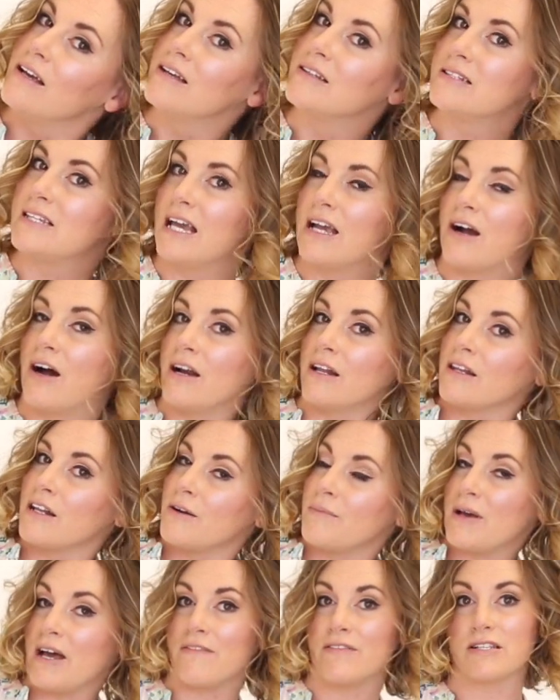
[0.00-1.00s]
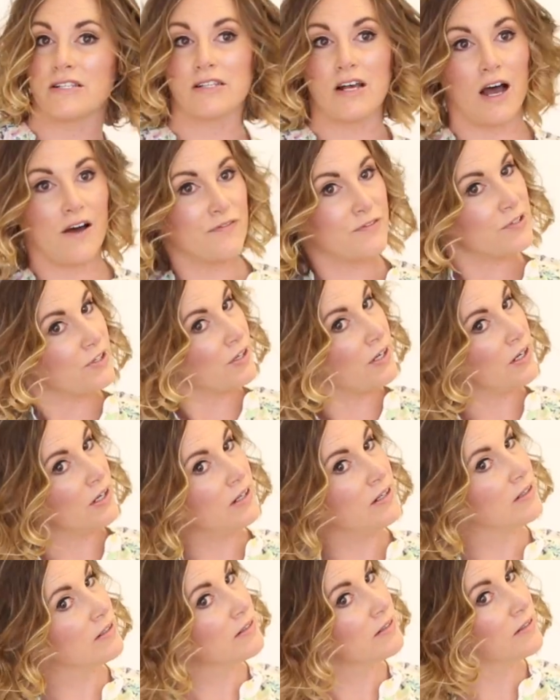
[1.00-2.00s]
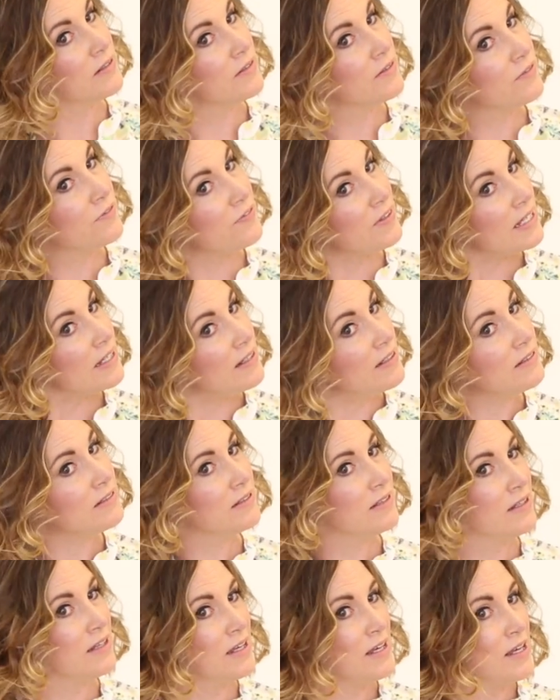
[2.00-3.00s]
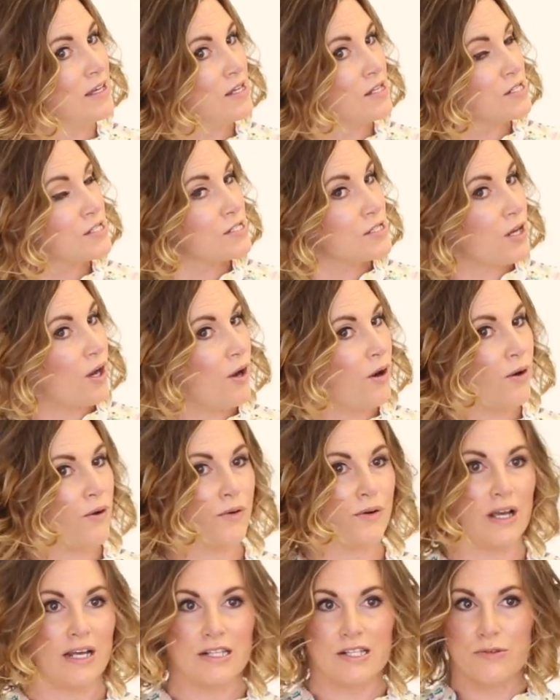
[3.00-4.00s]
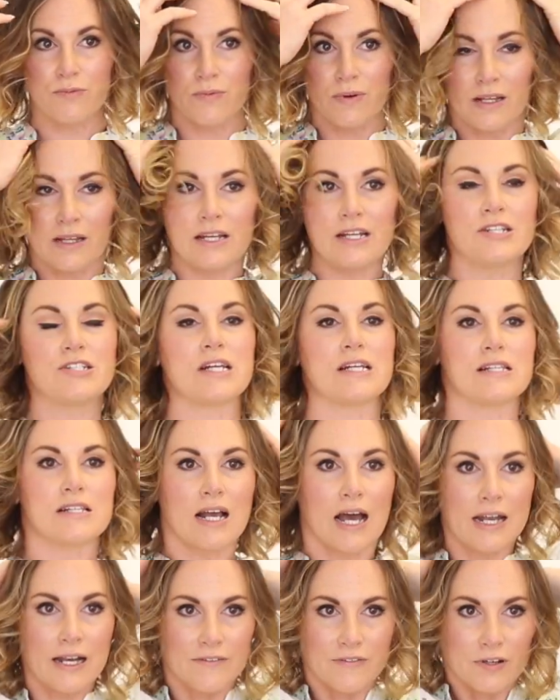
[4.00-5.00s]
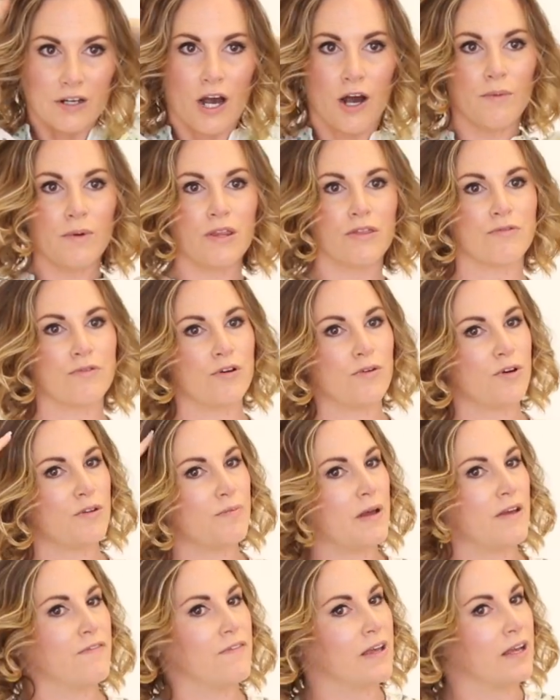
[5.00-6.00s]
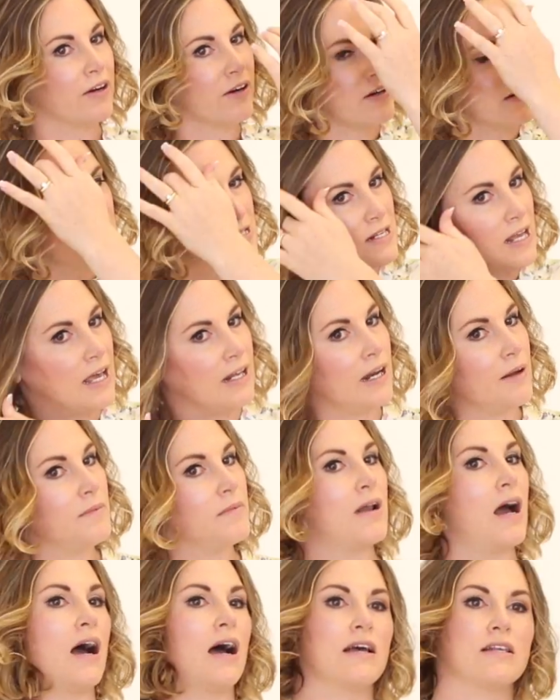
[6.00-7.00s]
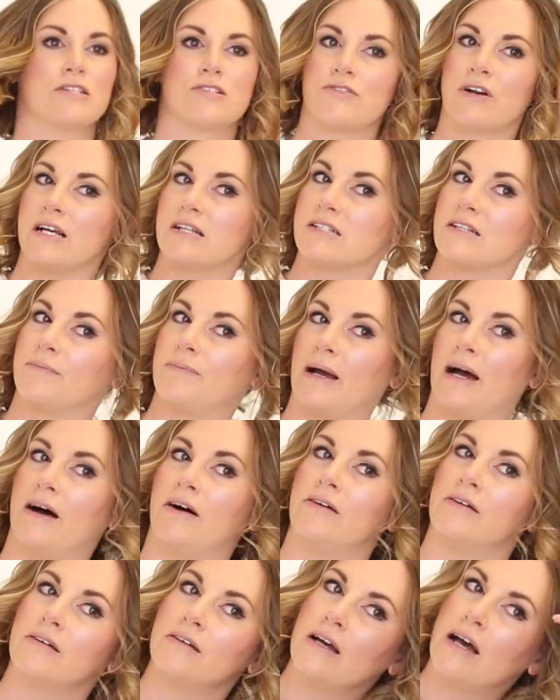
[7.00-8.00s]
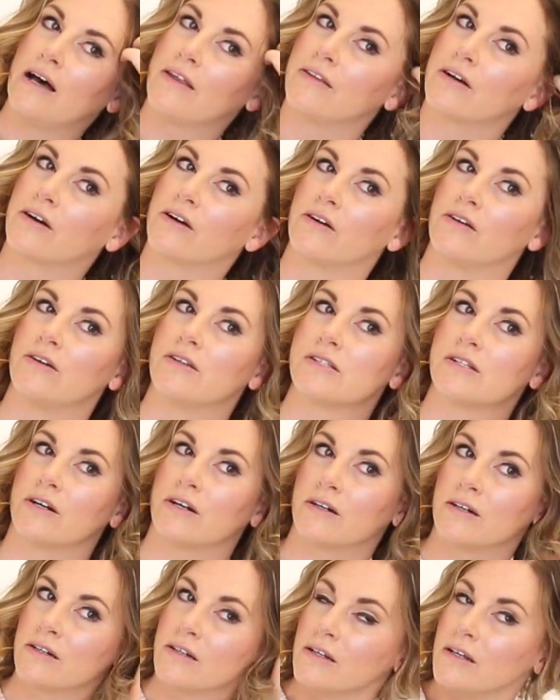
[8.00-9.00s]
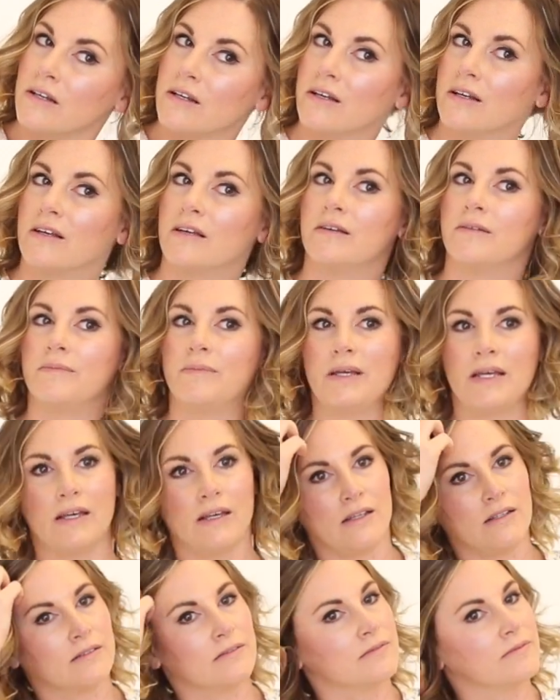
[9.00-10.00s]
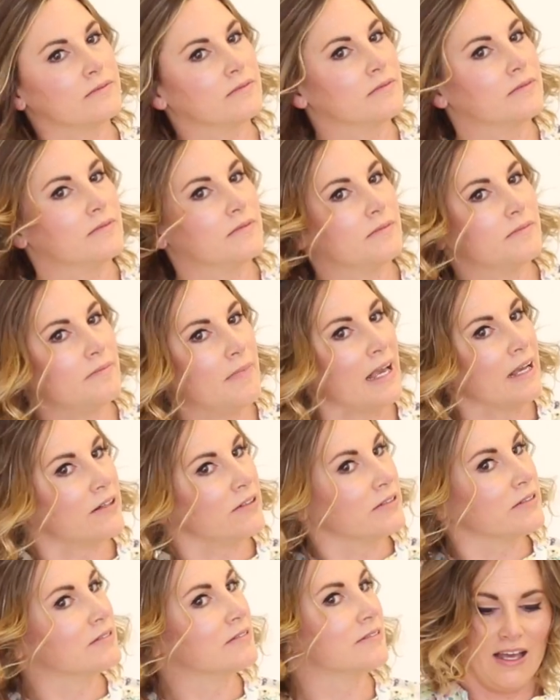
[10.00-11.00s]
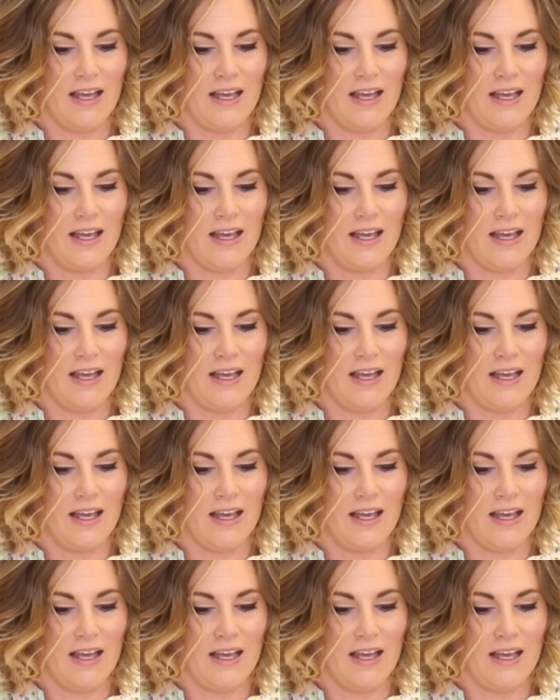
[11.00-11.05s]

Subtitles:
take on a little bit of a softer feel. So it's really just kind of combing through with my fingers, and I'm not stressed about how the curls are being mangled.